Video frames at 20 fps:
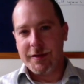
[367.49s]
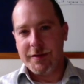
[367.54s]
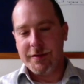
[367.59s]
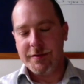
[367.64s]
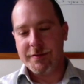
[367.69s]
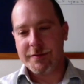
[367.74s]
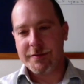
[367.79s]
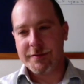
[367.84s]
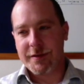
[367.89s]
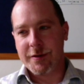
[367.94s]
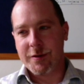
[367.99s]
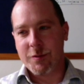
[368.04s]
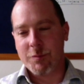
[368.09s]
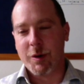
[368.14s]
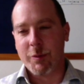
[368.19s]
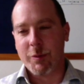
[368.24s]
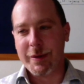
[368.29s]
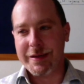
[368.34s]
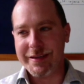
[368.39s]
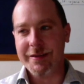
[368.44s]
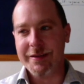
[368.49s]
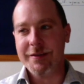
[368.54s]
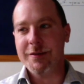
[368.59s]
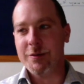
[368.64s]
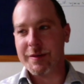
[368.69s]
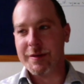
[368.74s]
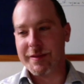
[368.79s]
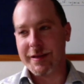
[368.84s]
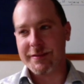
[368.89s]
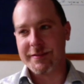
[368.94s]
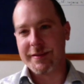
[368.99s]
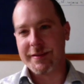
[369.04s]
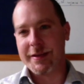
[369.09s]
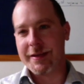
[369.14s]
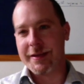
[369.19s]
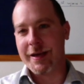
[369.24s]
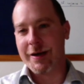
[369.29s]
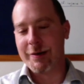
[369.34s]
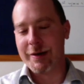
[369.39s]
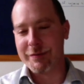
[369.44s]
So what we didn't do with that
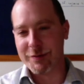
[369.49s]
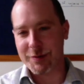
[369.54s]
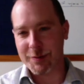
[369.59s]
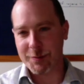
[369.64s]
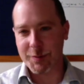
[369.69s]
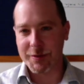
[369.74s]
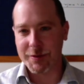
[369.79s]
study, however,